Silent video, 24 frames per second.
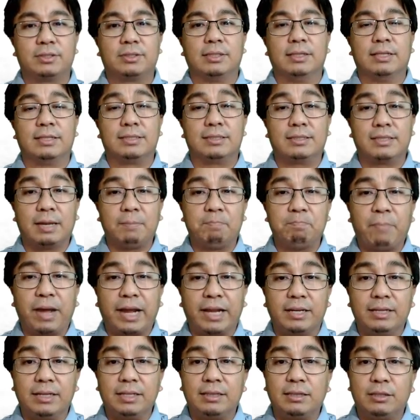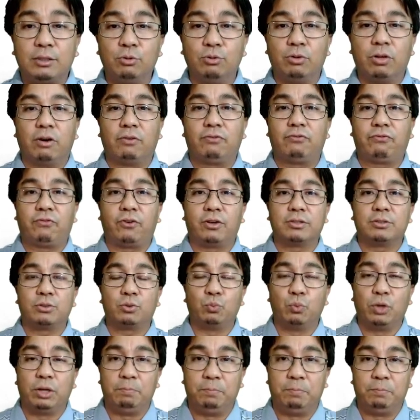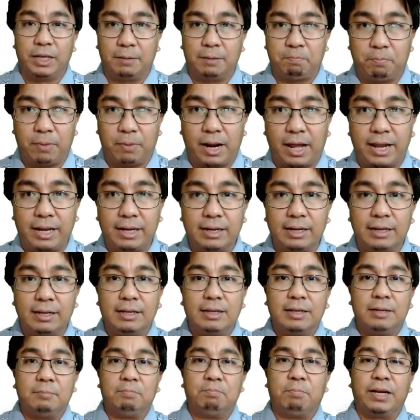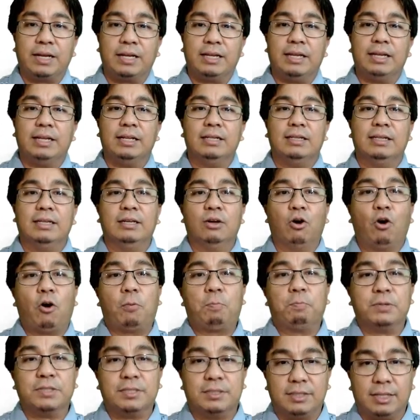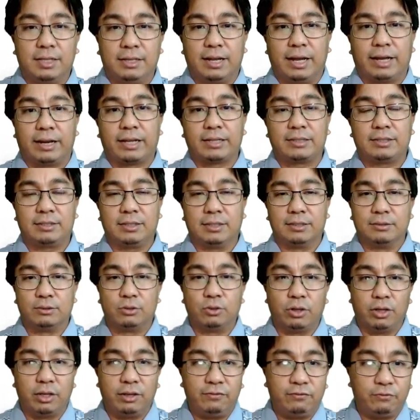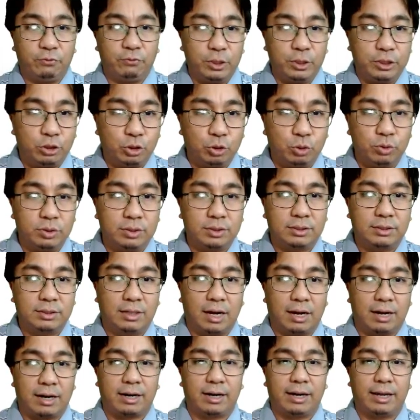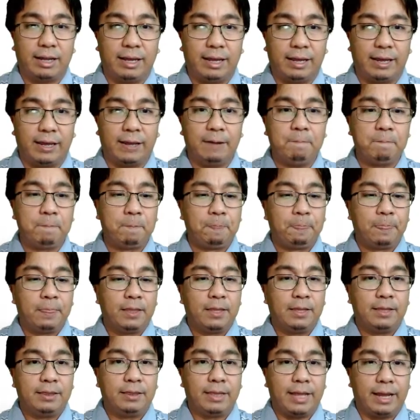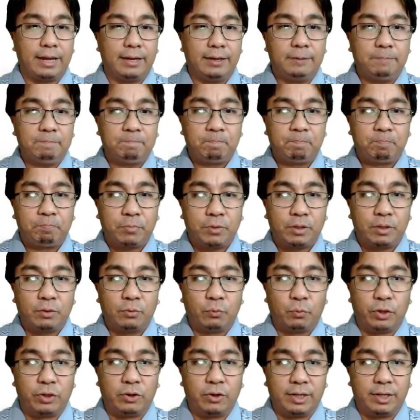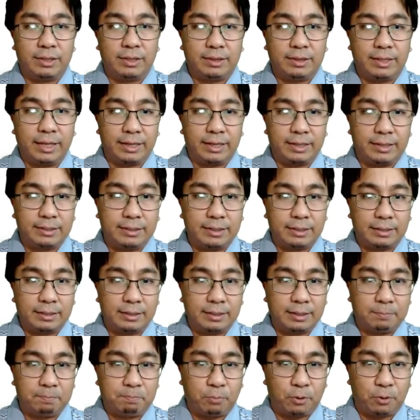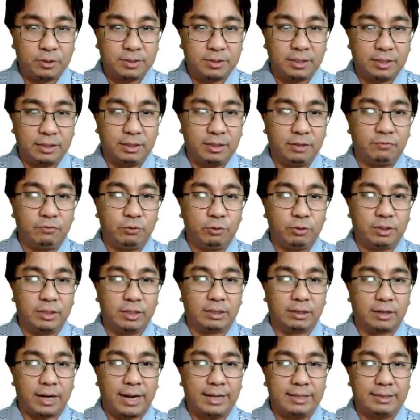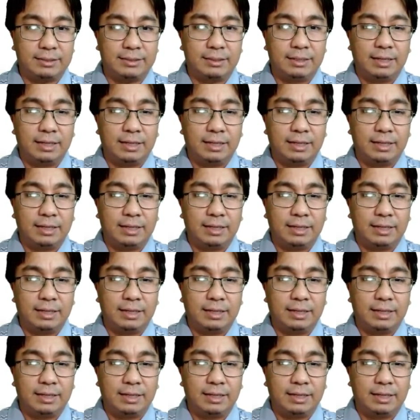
same magnitude of force will be applied, but in the opposite direction. So if we choose car A, then we're going to take positive to the right